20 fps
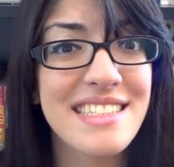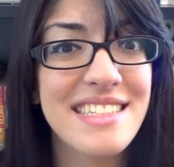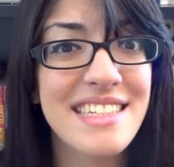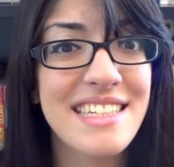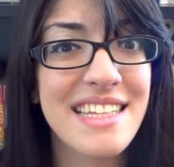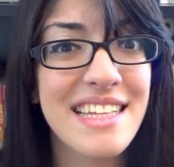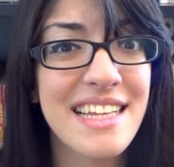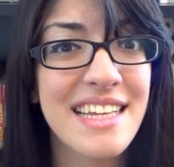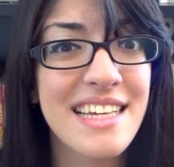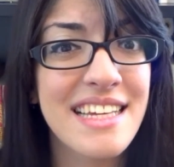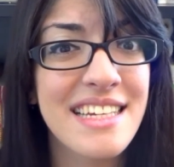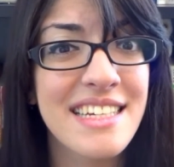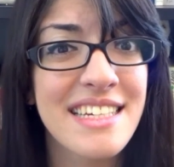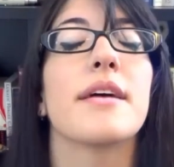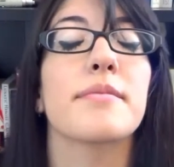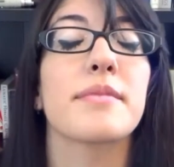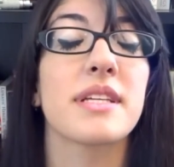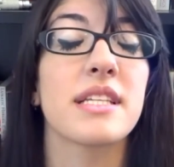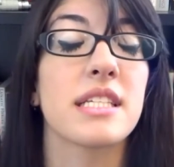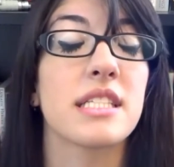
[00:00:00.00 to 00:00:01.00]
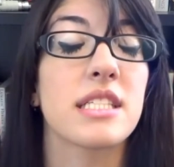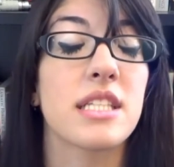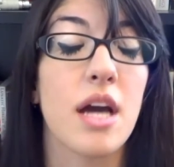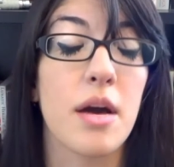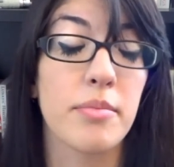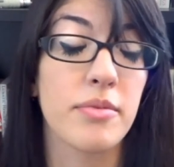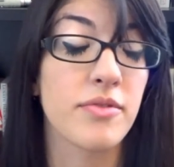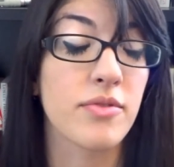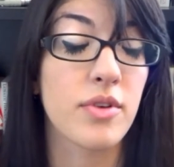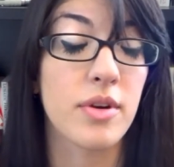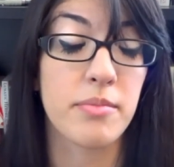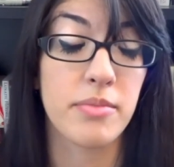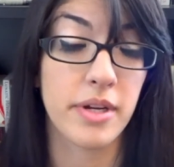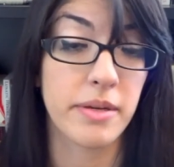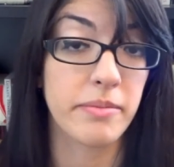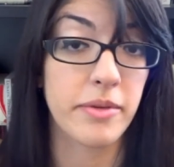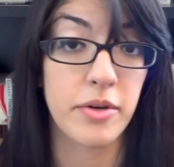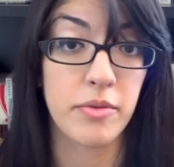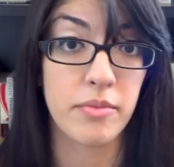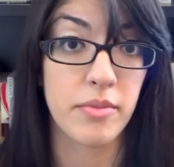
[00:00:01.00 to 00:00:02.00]
Uh, I'm gonna stop before I
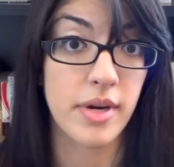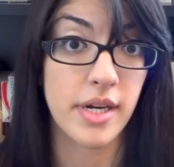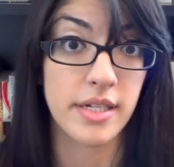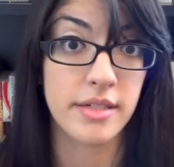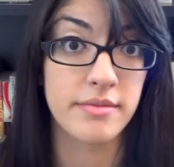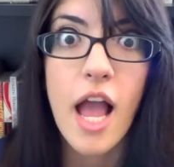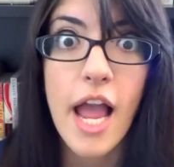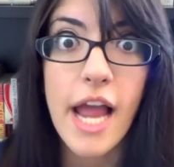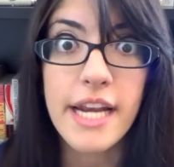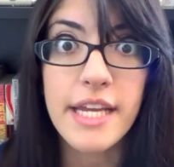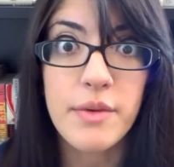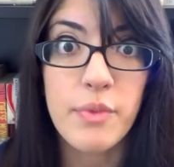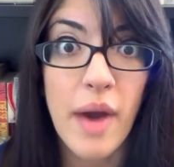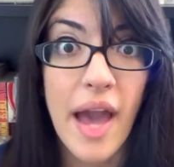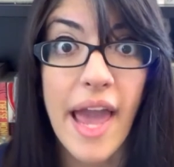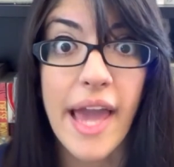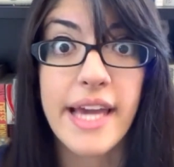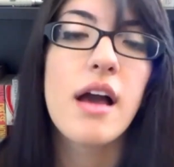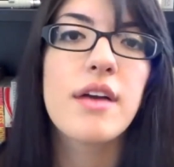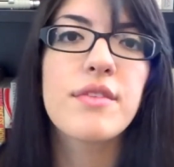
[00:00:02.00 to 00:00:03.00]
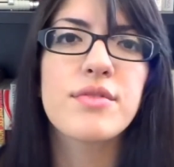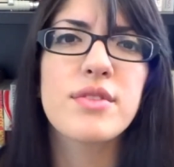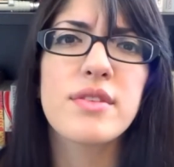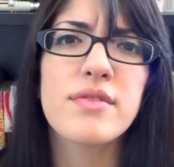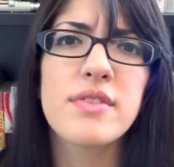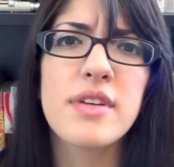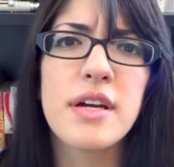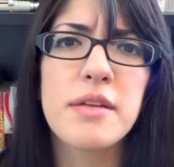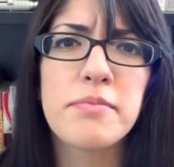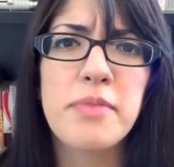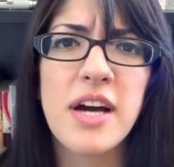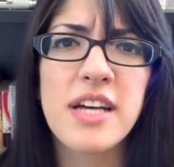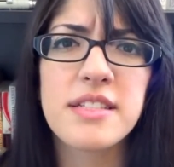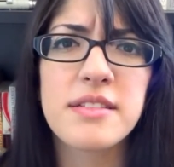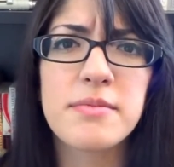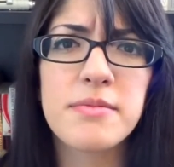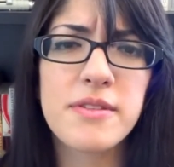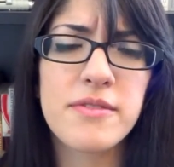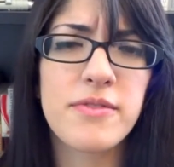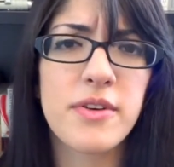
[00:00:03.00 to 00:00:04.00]
break my own brain. Anyway, have you ever had
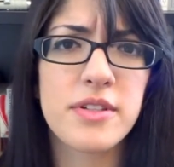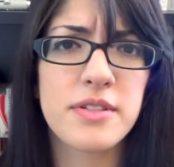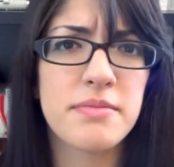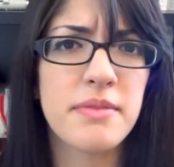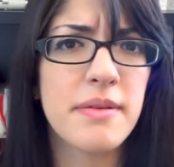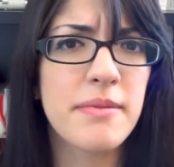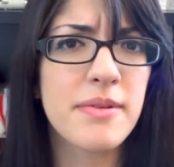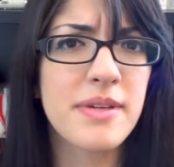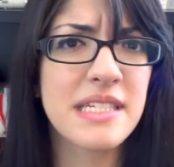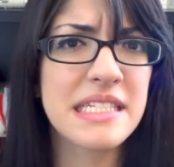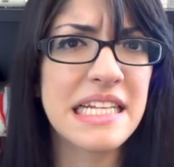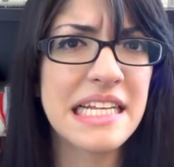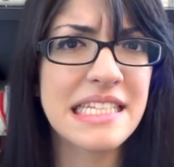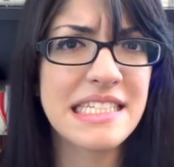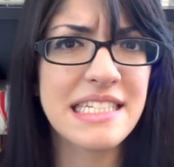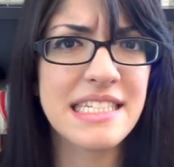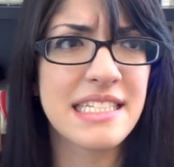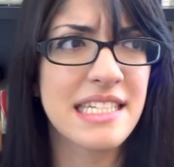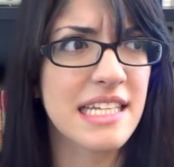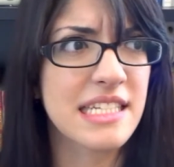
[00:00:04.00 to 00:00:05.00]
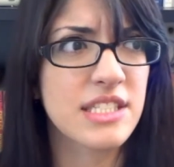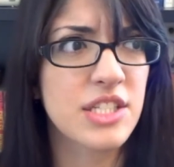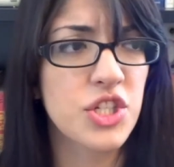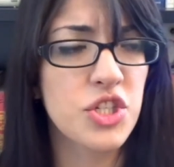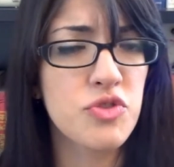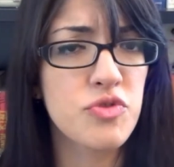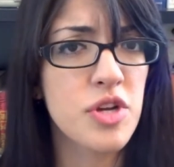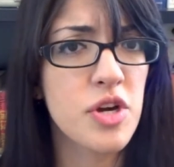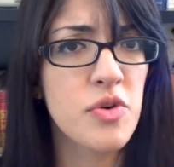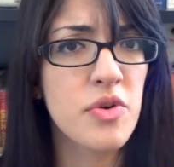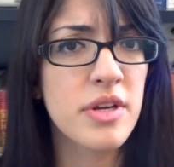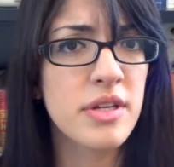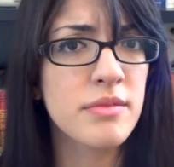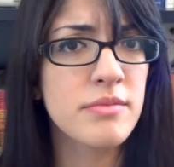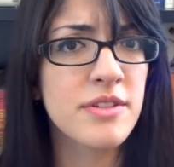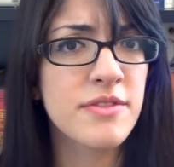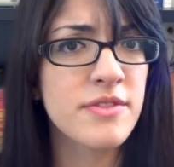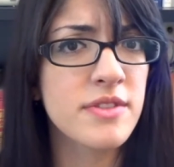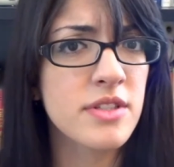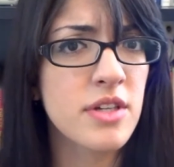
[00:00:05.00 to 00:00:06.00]
possibly false memories like this? Like, do you know what
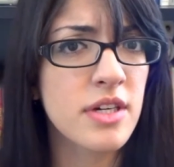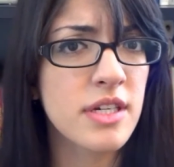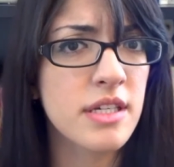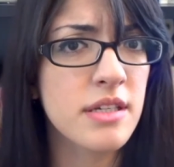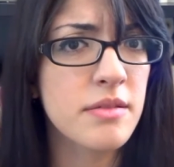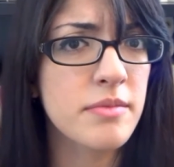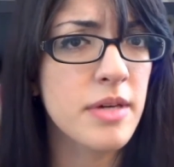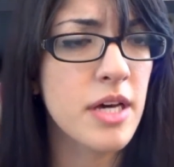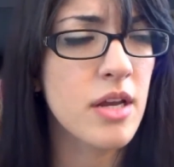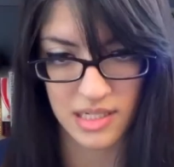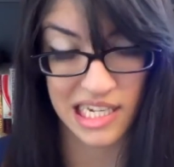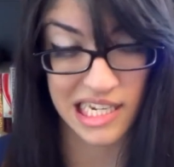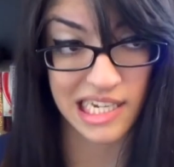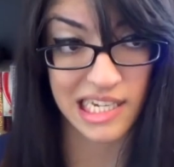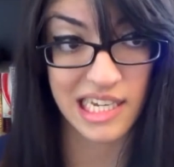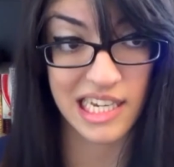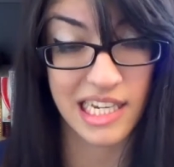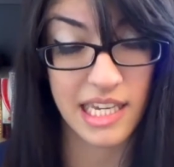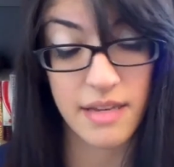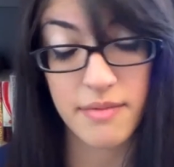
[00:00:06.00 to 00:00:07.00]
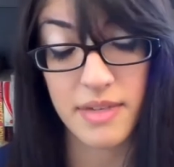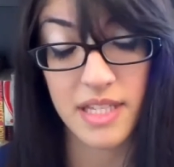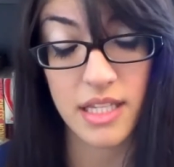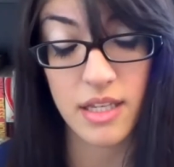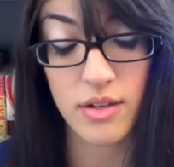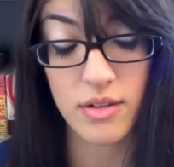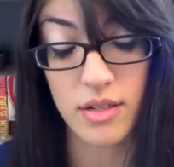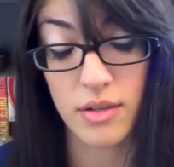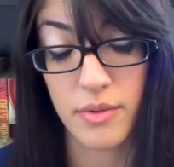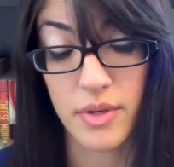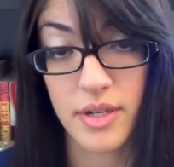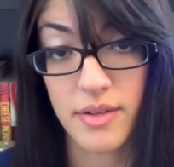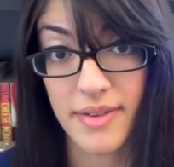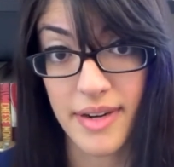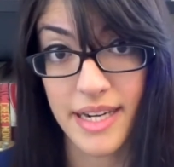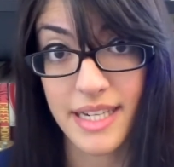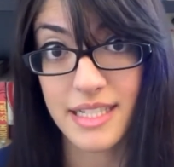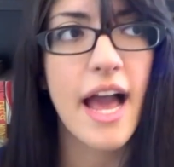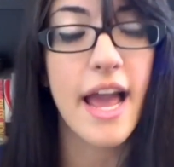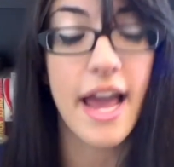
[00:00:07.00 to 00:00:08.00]
I'm even talking about? Like, I can't be the only one,
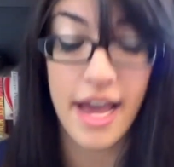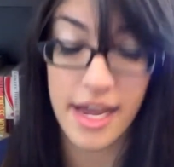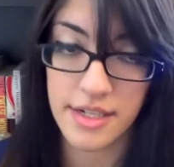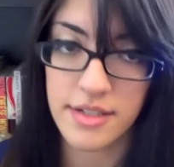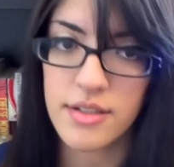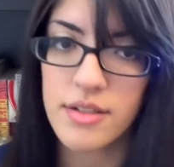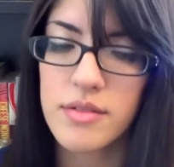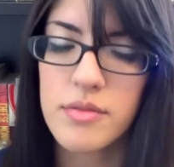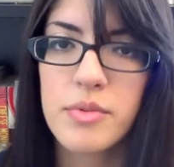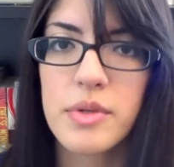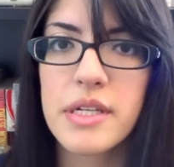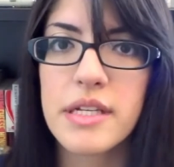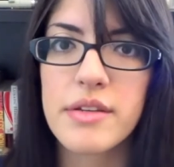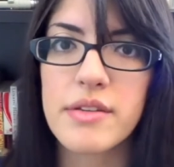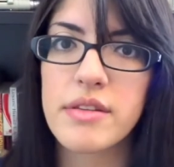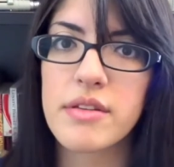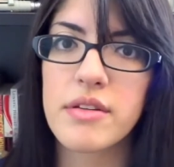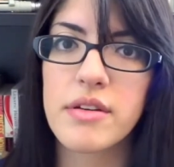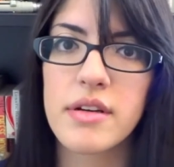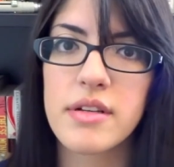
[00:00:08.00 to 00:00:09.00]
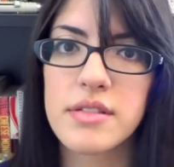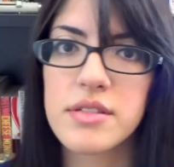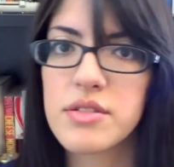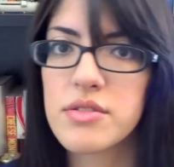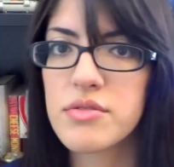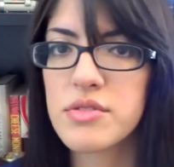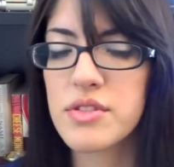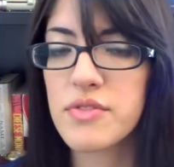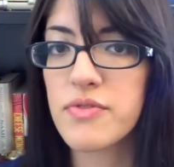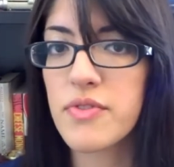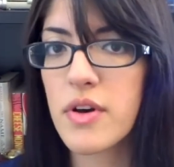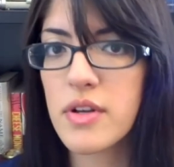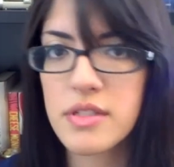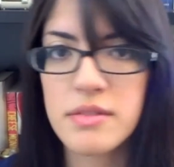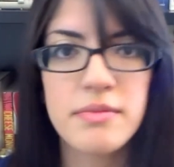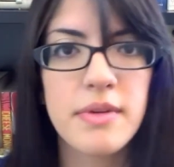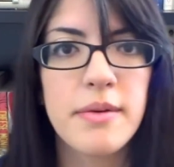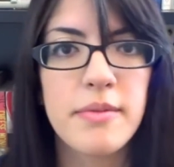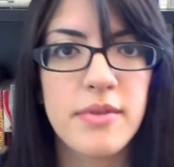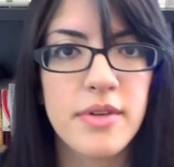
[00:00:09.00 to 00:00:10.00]
right? And what do you think constitutes a
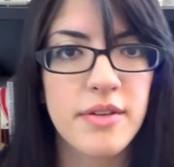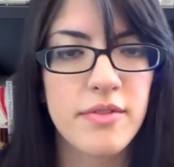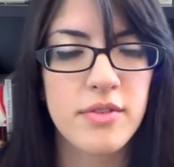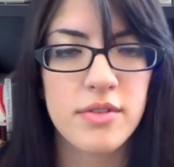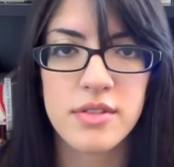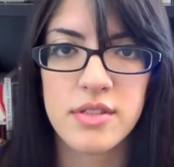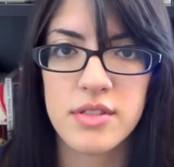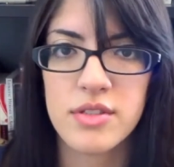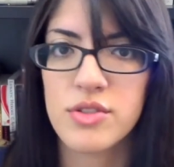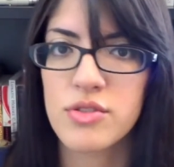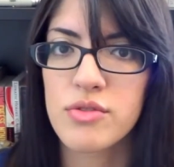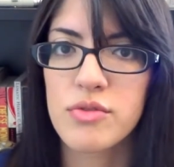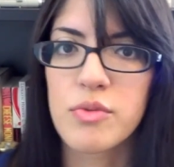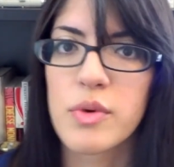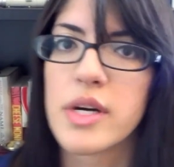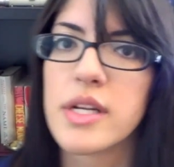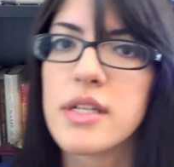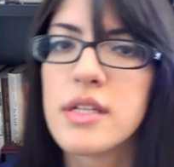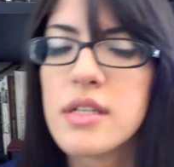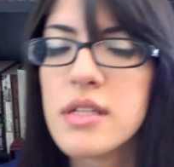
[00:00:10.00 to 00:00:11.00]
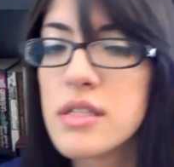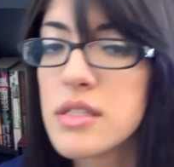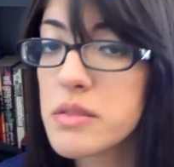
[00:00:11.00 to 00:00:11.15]
false memory versus a true one?